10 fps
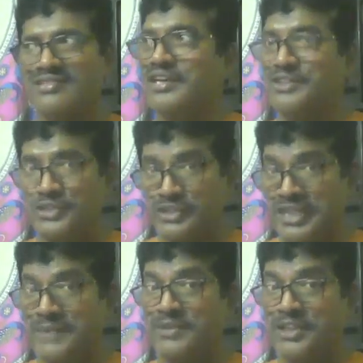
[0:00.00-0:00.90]
And to
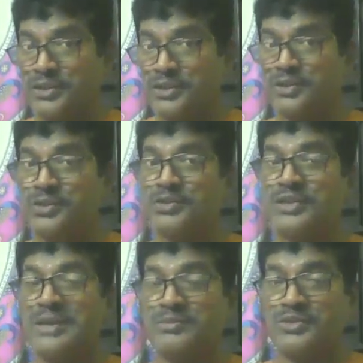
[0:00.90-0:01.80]
them that those who
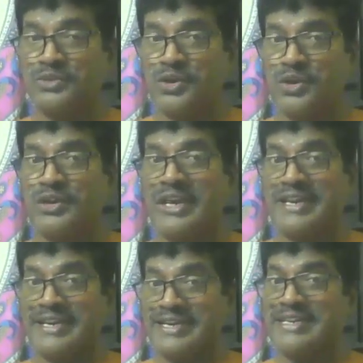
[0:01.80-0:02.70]
come to know
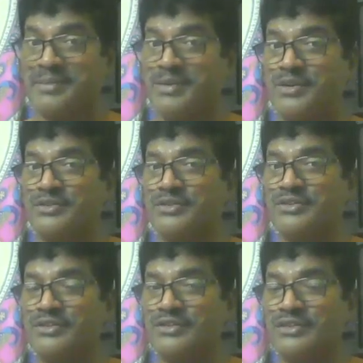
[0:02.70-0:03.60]
and read about
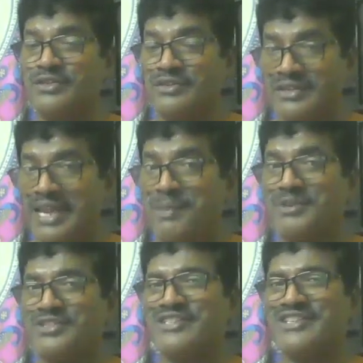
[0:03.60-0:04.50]
the
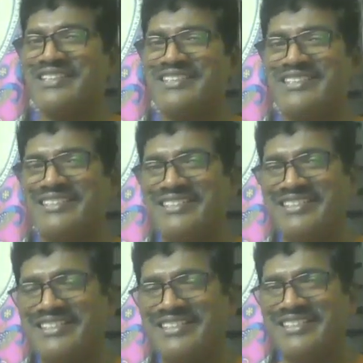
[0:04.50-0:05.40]
epistle.
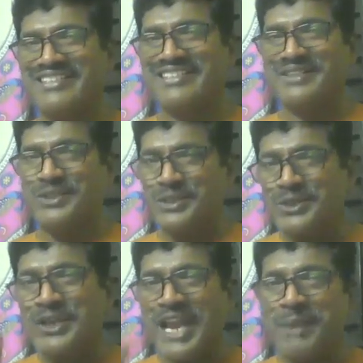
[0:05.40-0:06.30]

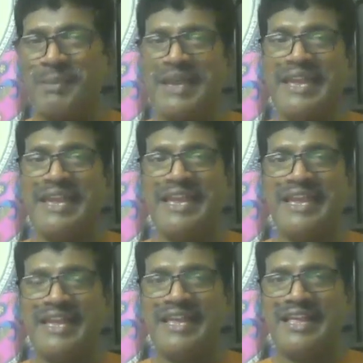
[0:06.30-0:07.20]
You and me
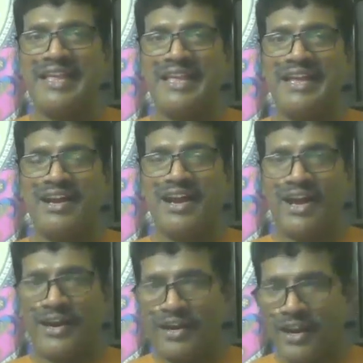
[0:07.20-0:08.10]

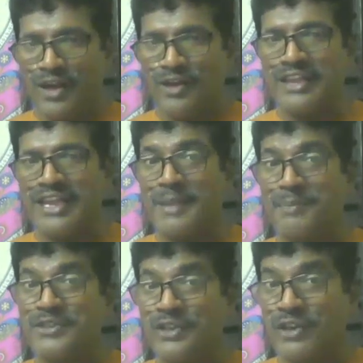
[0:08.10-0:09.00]
are now the
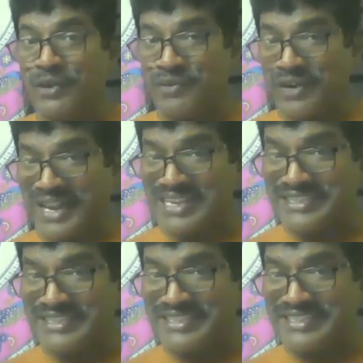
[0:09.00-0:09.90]
epistle of
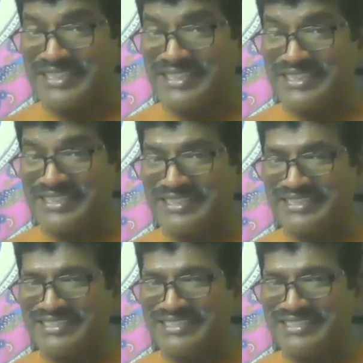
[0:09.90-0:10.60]
Christ Jesus.